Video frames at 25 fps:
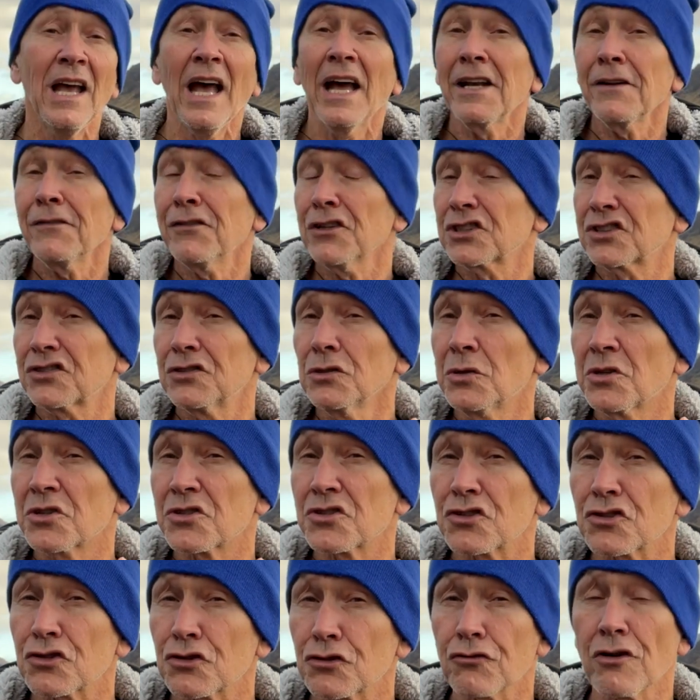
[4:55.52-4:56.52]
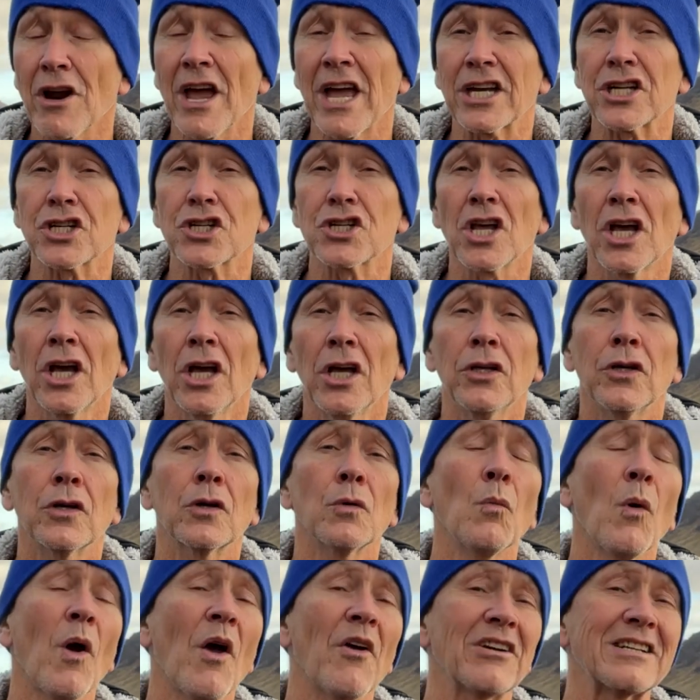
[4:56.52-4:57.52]
And if your suit is stretched, you
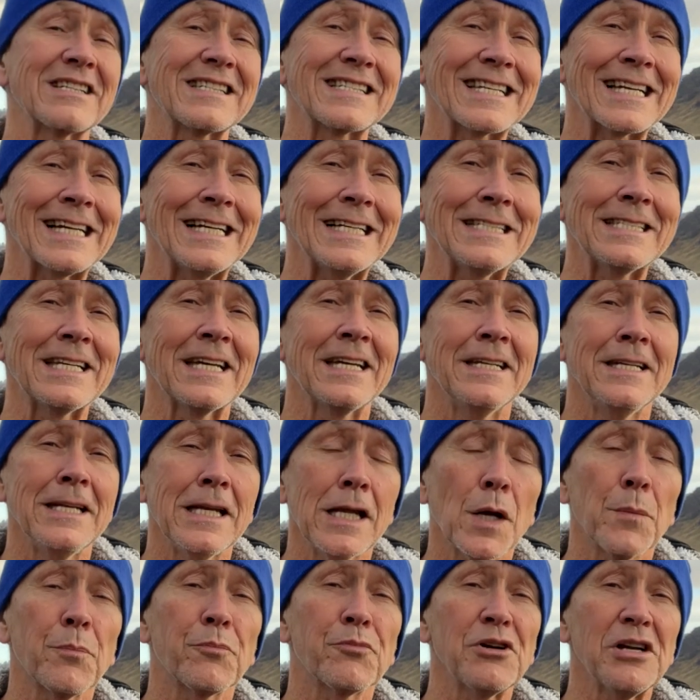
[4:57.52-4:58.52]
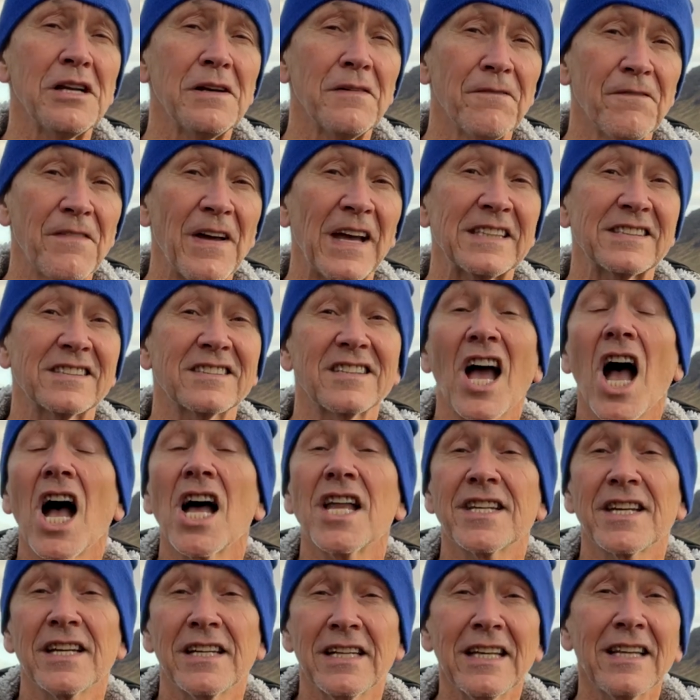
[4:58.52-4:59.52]
can wear a tight neoprene vest
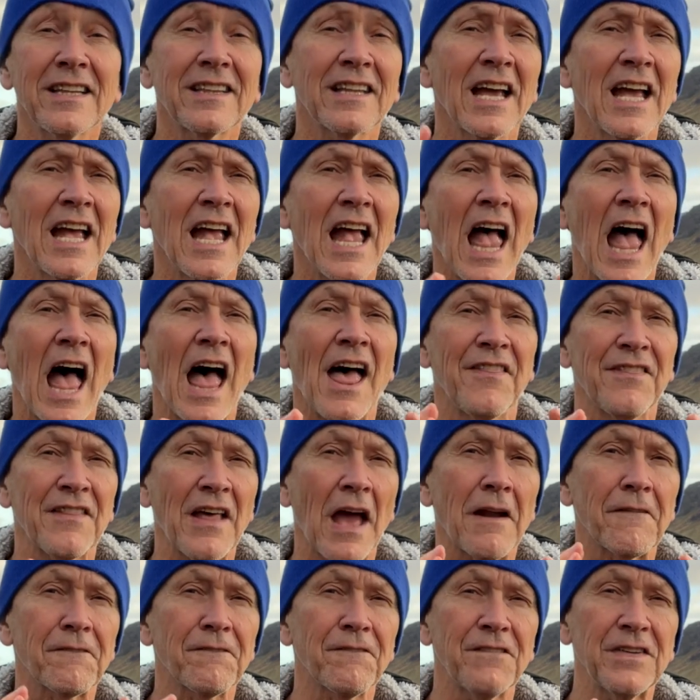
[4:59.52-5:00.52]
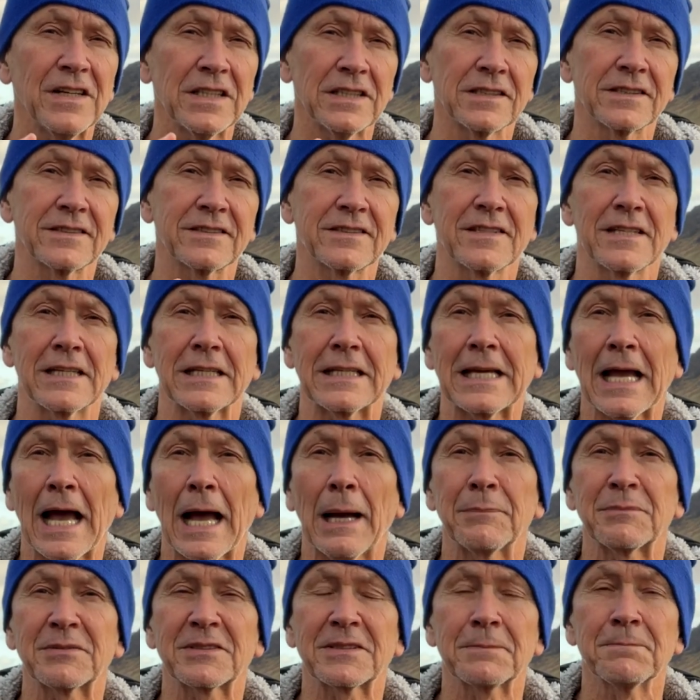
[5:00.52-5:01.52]
underneath and that fills the
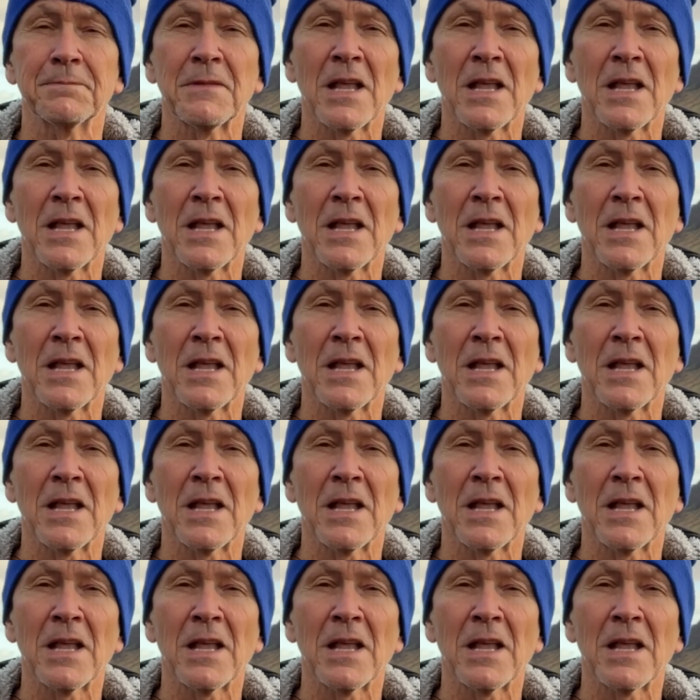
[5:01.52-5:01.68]
gaps.